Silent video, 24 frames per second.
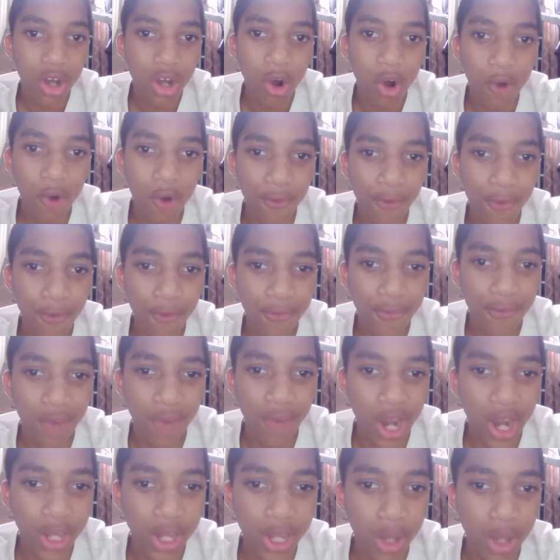over
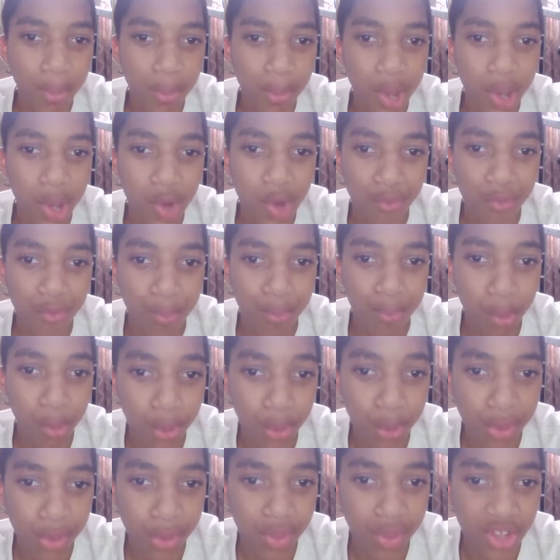finding a pair of
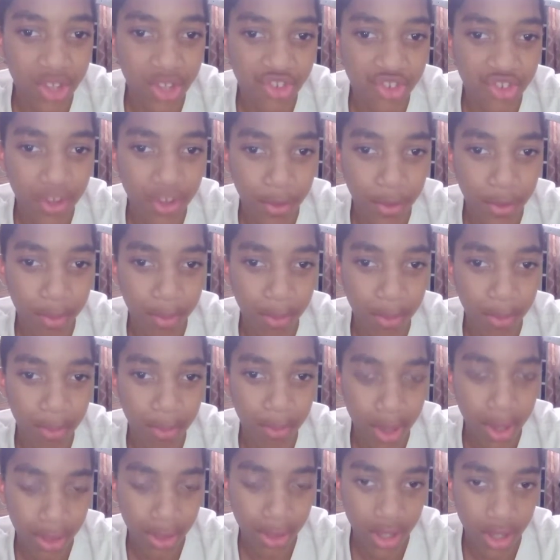boots that she's
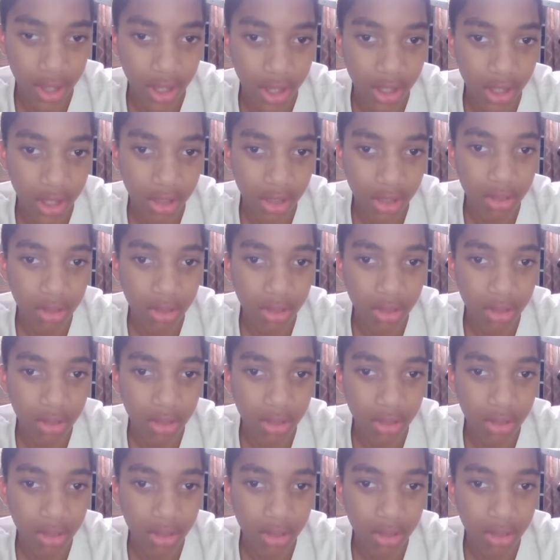been missing